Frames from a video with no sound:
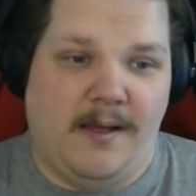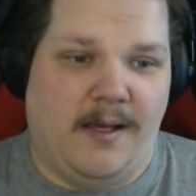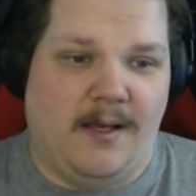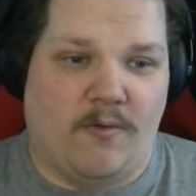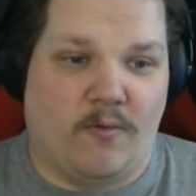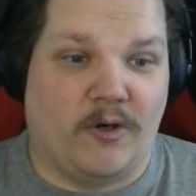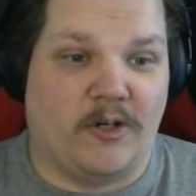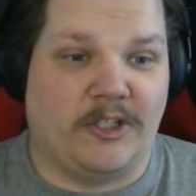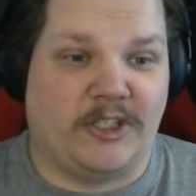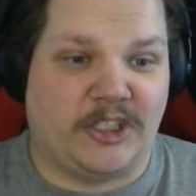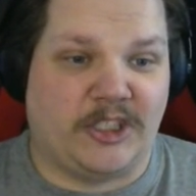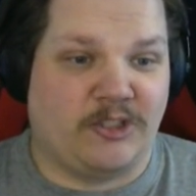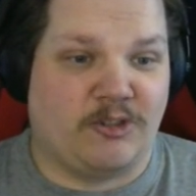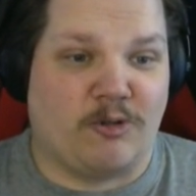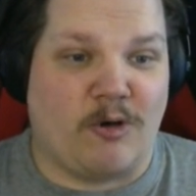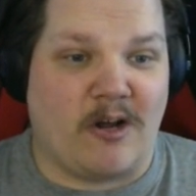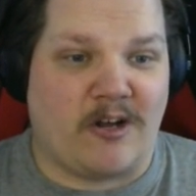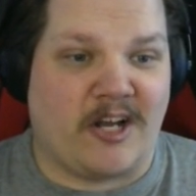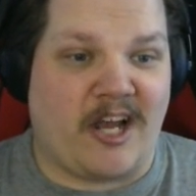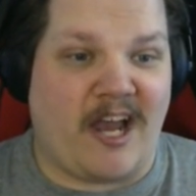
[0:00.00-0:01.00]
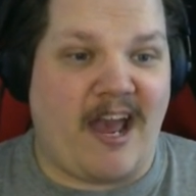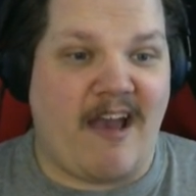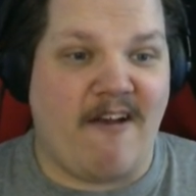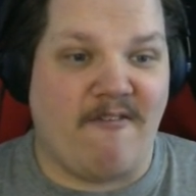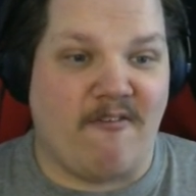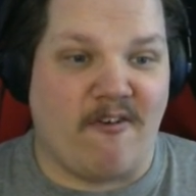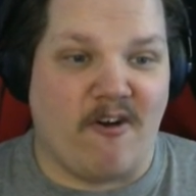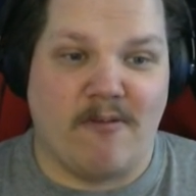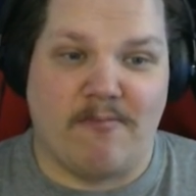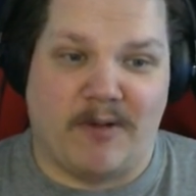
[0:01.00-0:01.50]
Where's truck
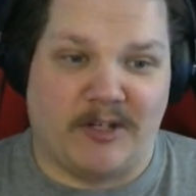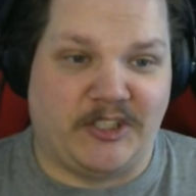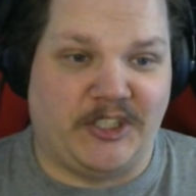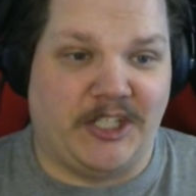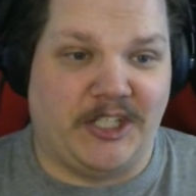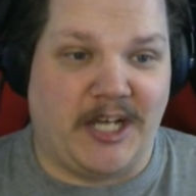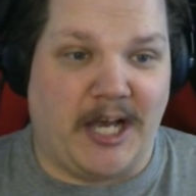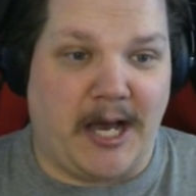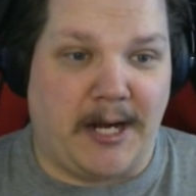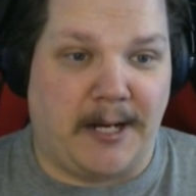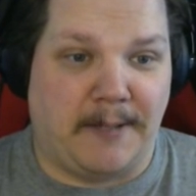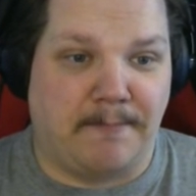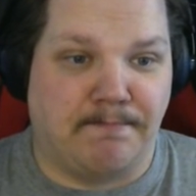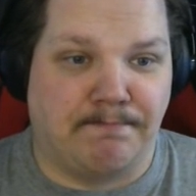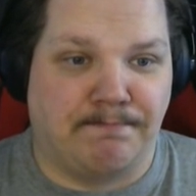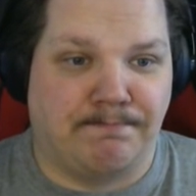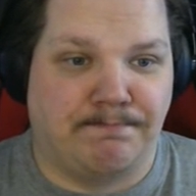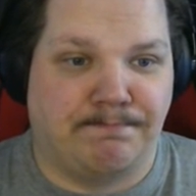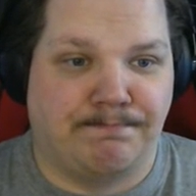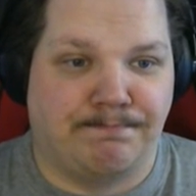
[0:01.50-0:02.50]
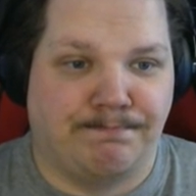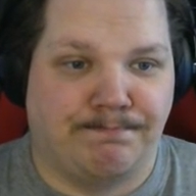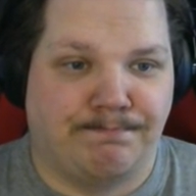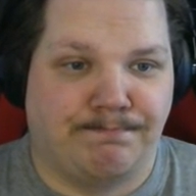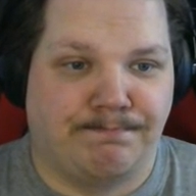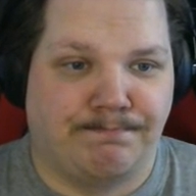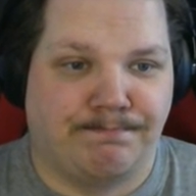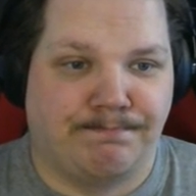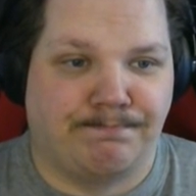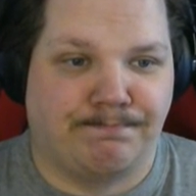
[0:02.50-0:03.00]
ever, but she got it.
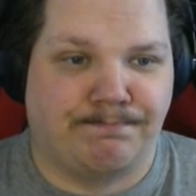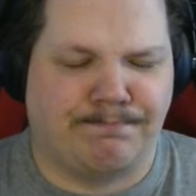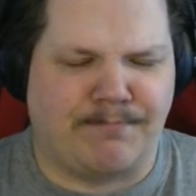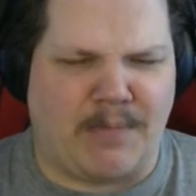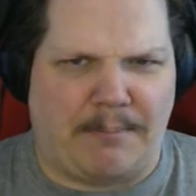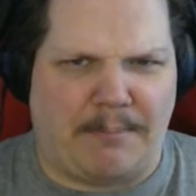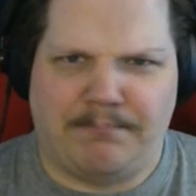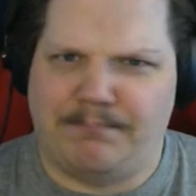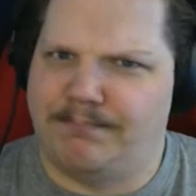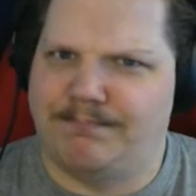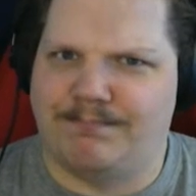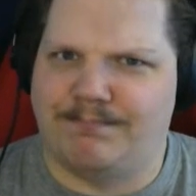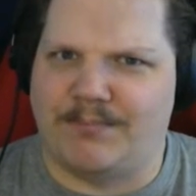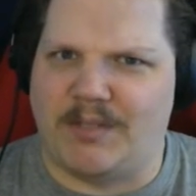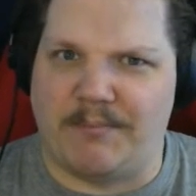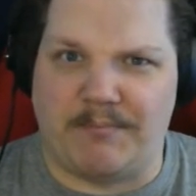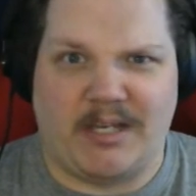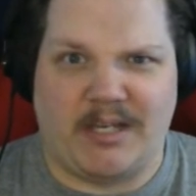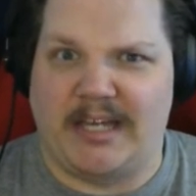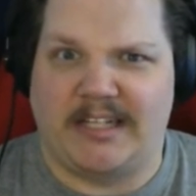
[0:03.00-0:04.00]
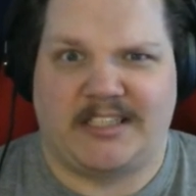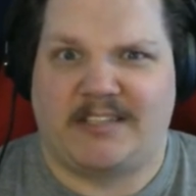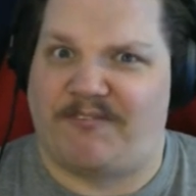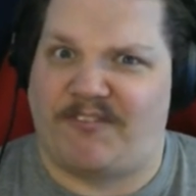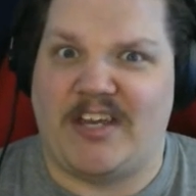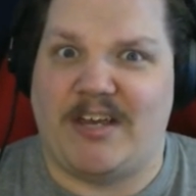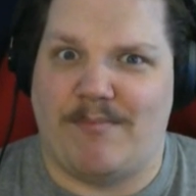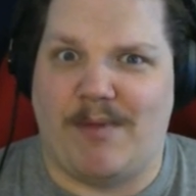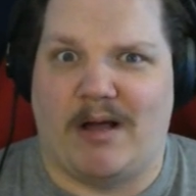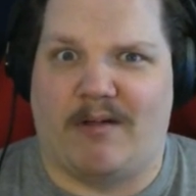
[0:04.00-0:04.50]
Yeah, it's a
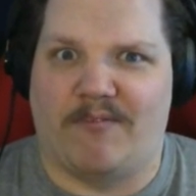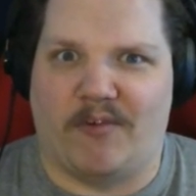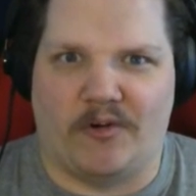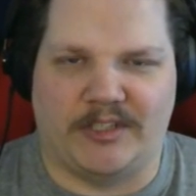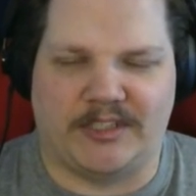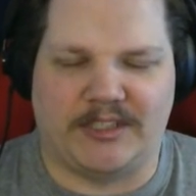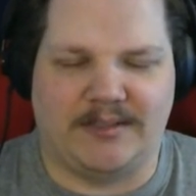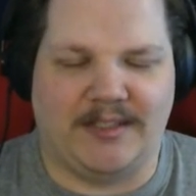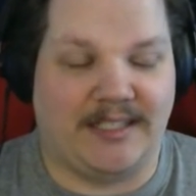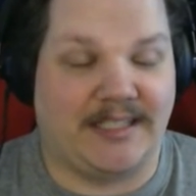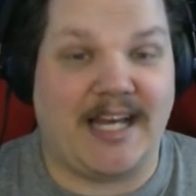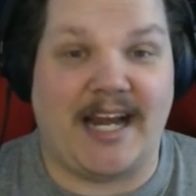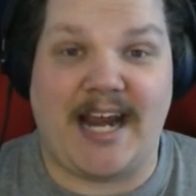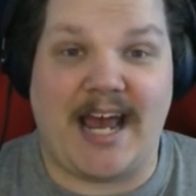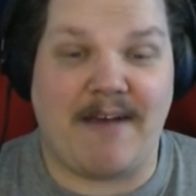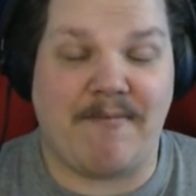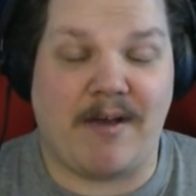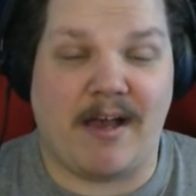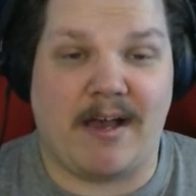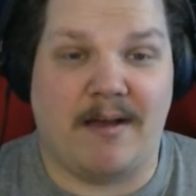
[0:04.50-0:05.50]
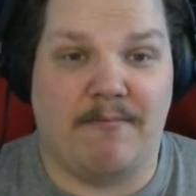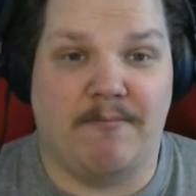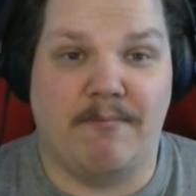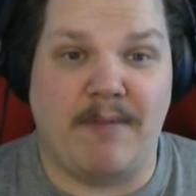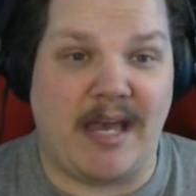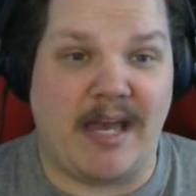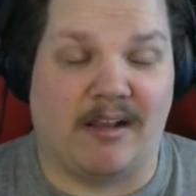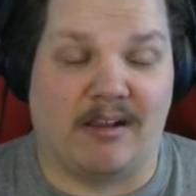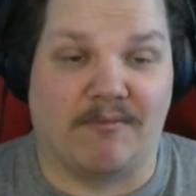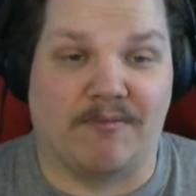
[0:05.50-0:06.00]
female voice. It can have a
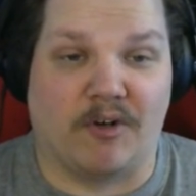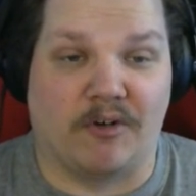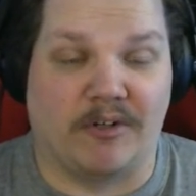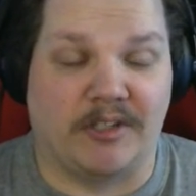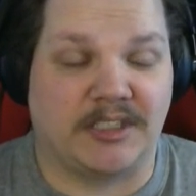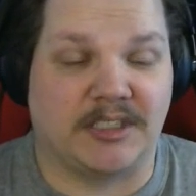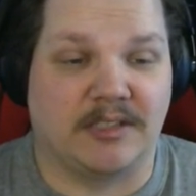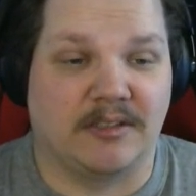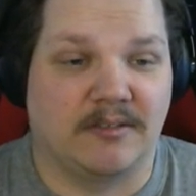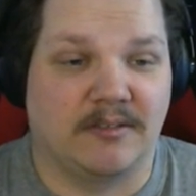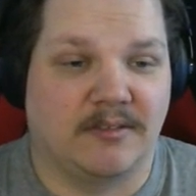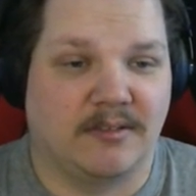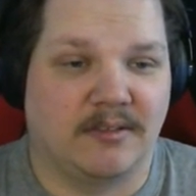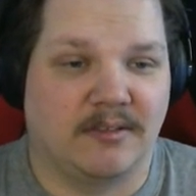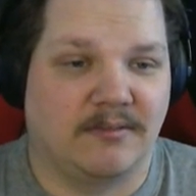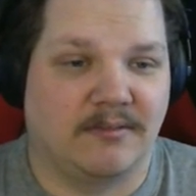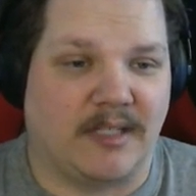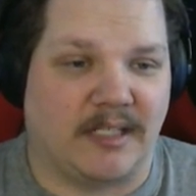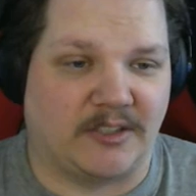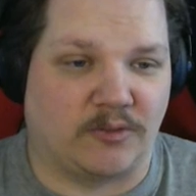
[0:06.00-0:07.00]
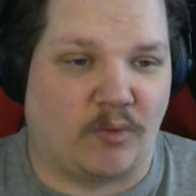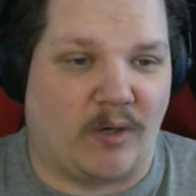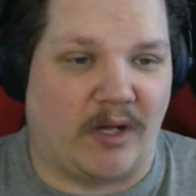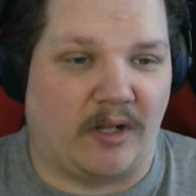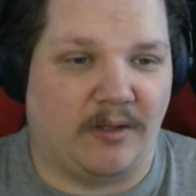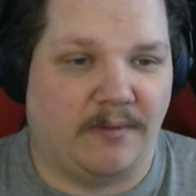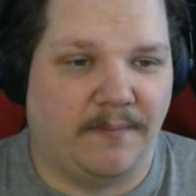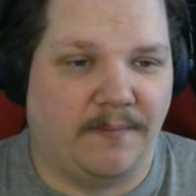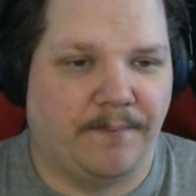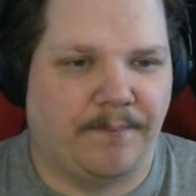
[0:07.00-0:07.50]
male voice as
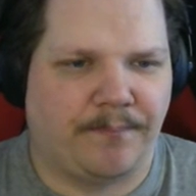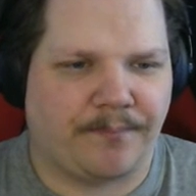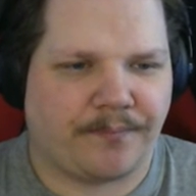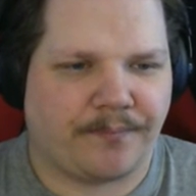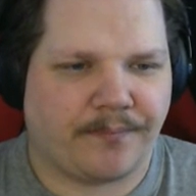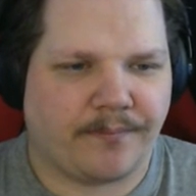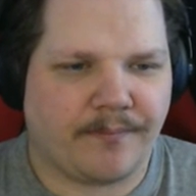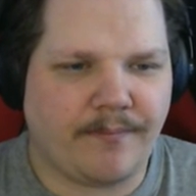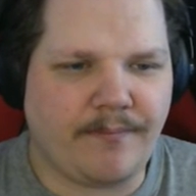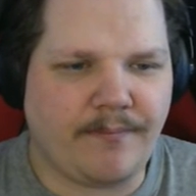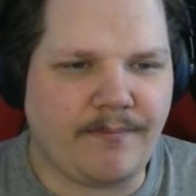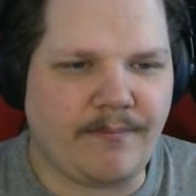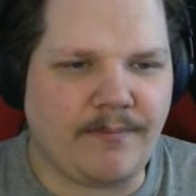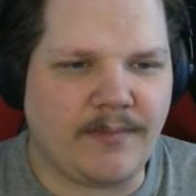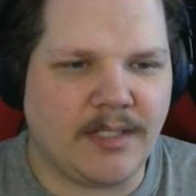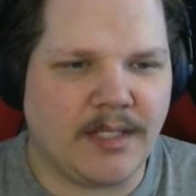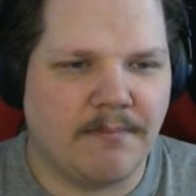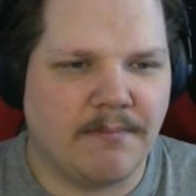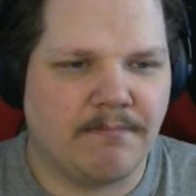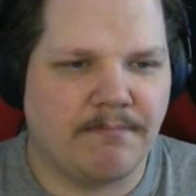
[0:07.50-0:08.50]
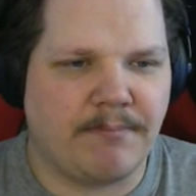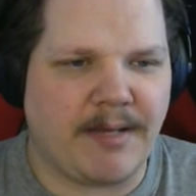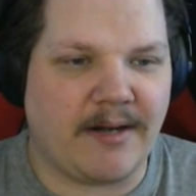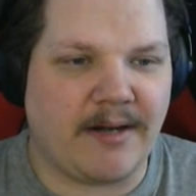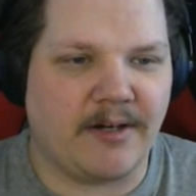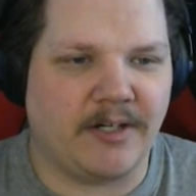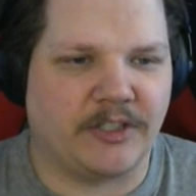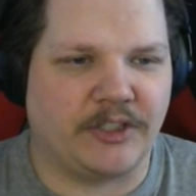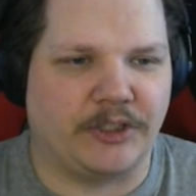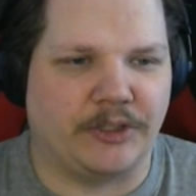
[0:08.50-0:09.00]
well.
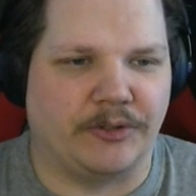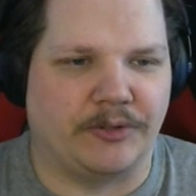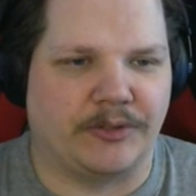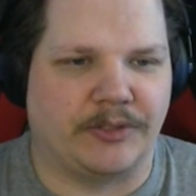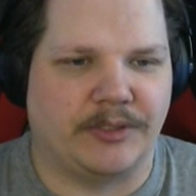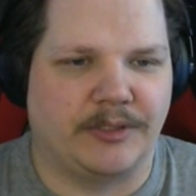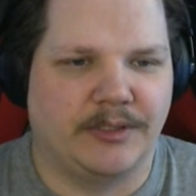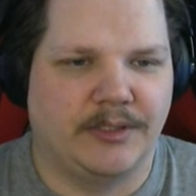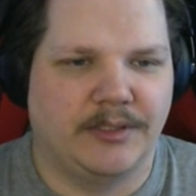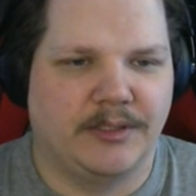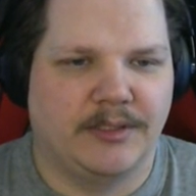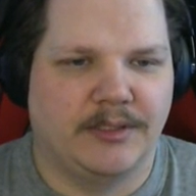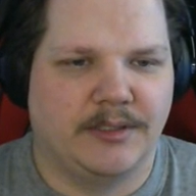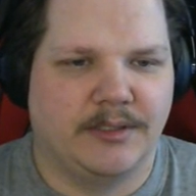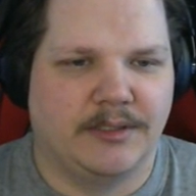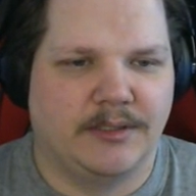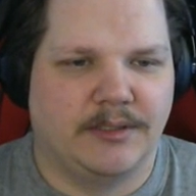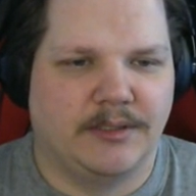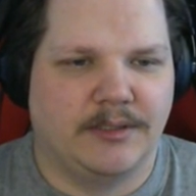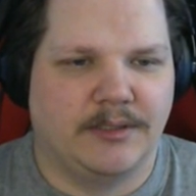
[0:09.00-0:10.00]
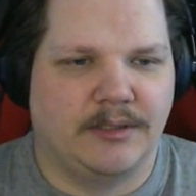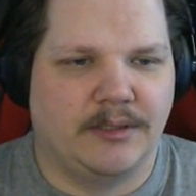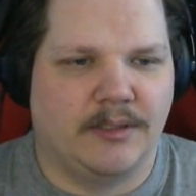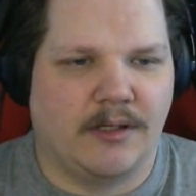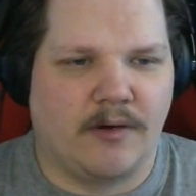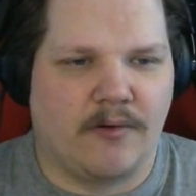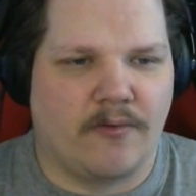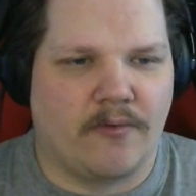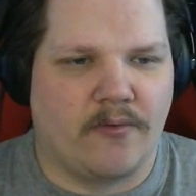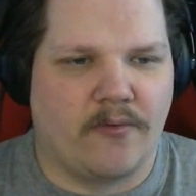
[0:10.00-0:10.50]
Parachute.
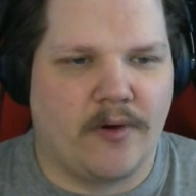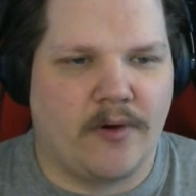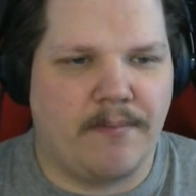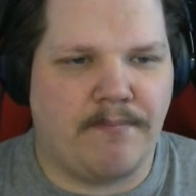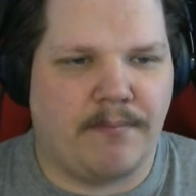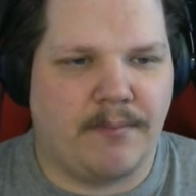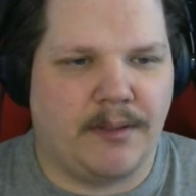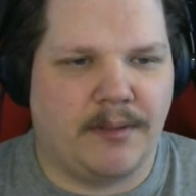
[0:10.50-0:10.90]
Rip.